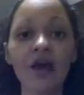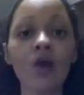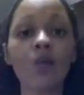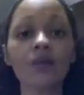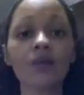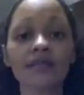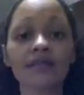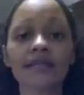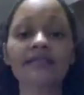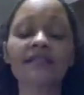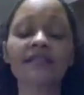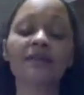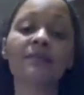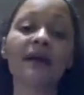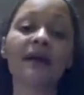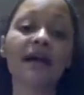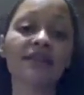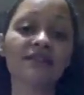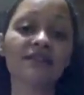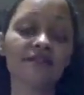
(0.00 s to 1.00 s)
Well, I ended up
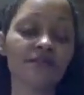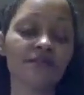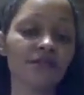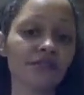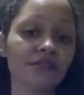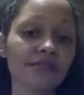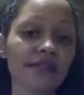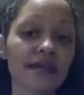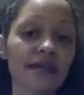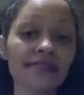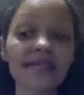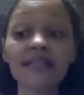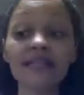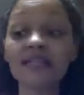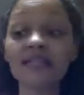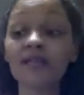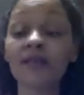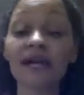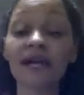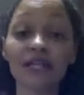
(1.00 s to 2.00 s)
buying the full size. I
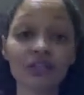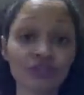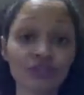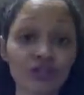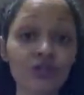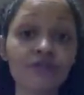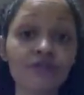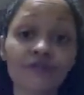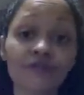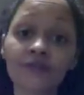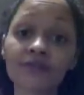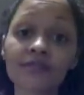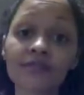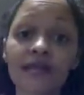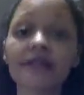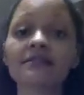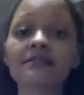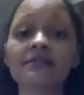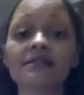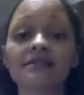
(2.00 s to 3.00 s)
ended up buying 2 full
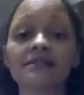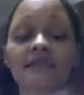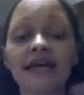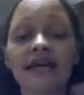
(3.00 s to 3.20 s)
sizes.